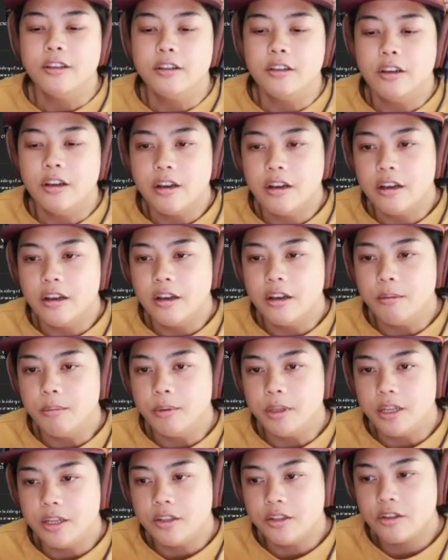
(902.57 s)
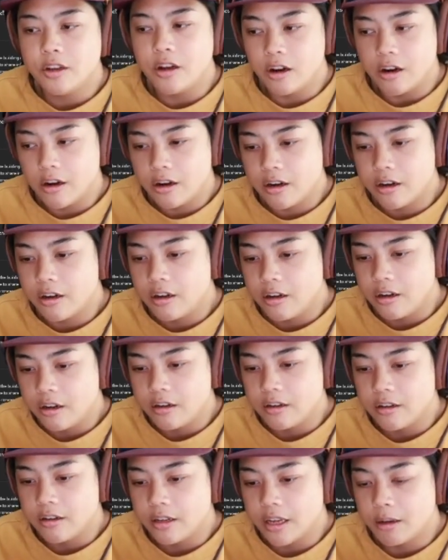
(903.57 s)
These are
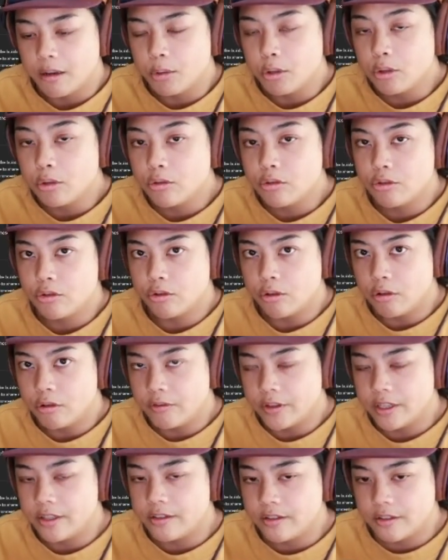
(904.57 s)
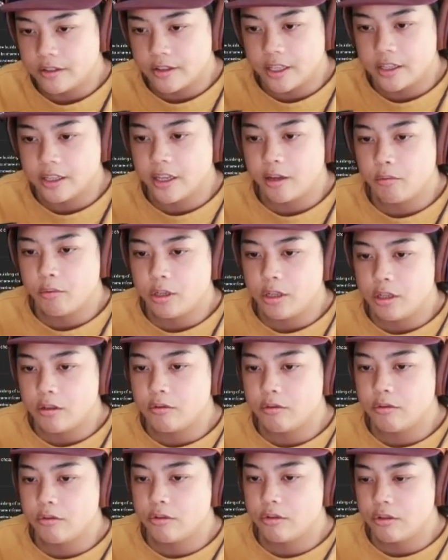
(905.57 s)
chemical solvents that they would
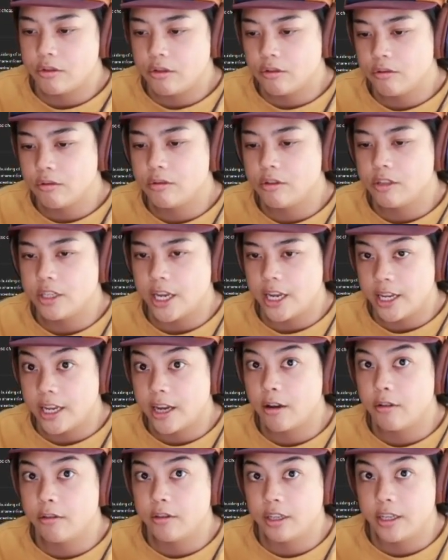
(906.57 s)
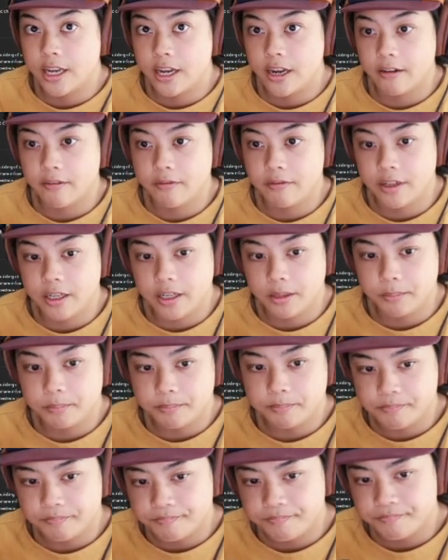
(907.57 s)
use to take out the caffeine.
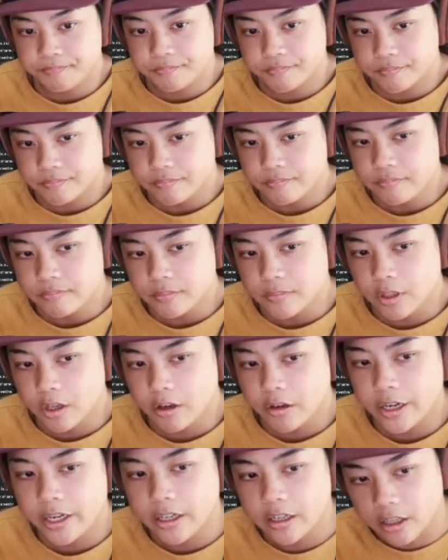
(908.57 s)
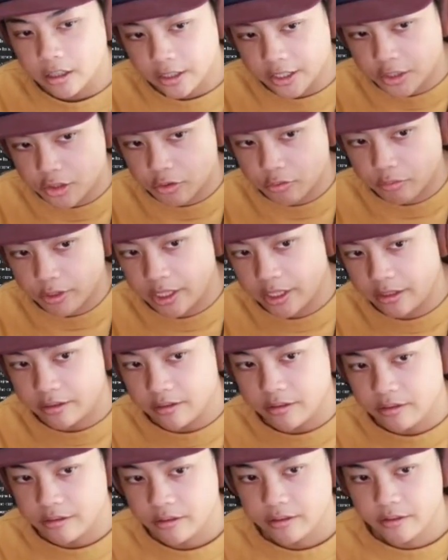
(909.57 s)
All right, I'll let you read
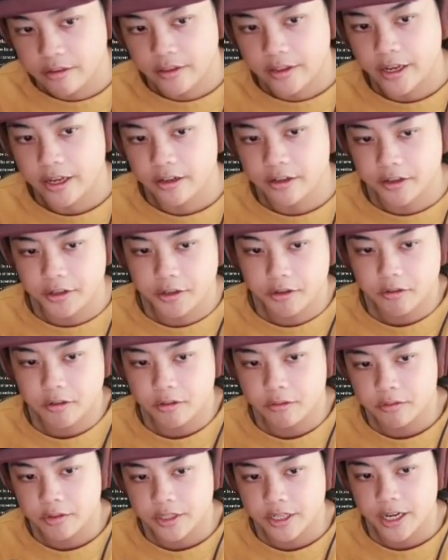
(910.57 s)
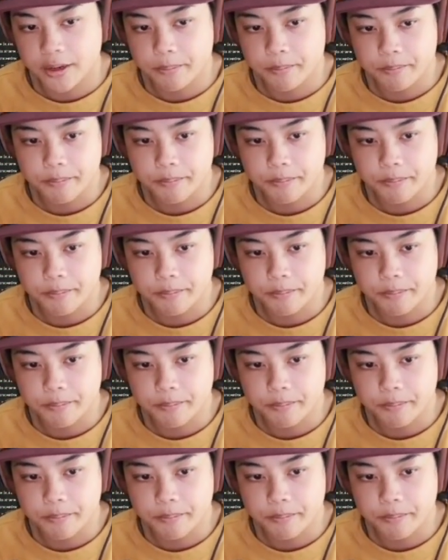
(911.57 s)
that on your own time.